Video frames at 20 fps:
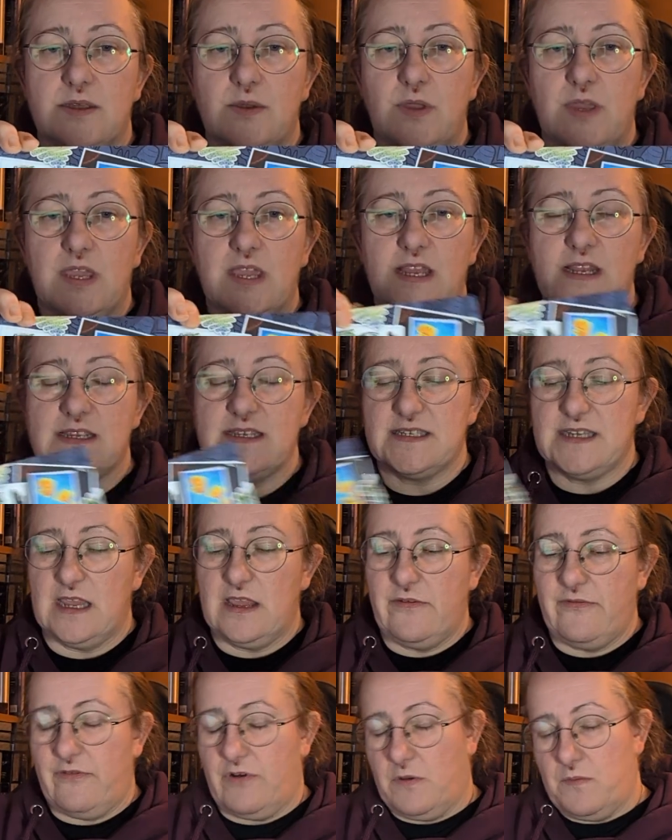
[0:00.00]
So you can
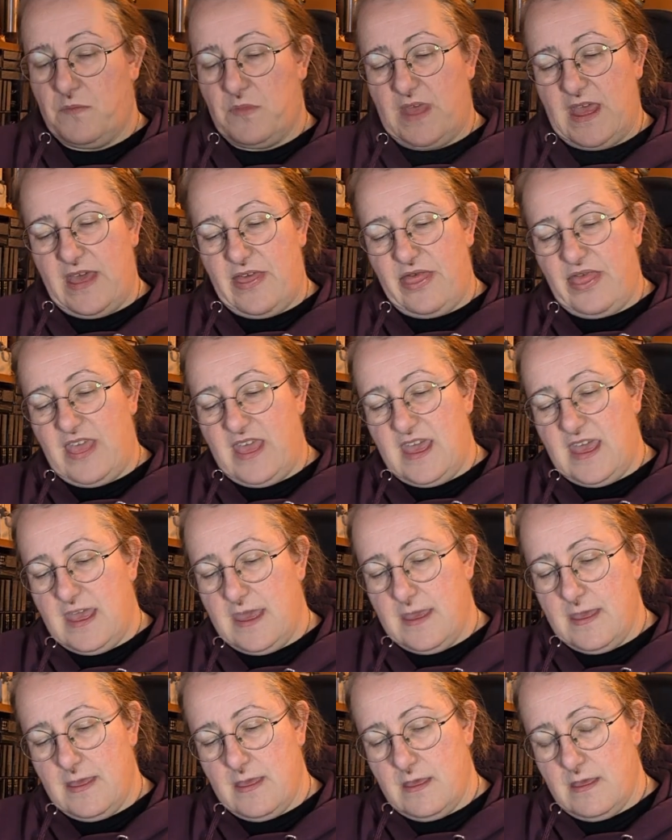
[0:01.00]
see from that
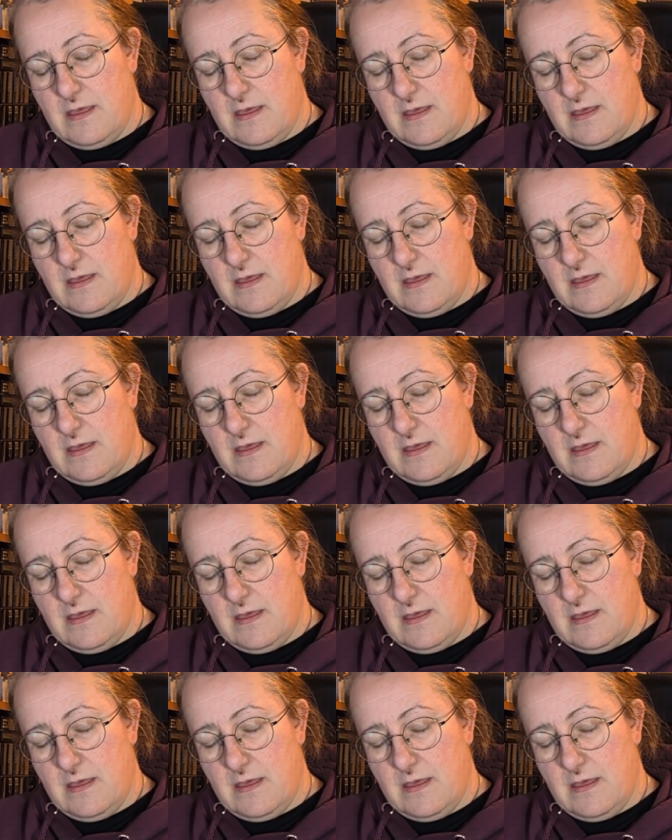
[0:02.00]
there.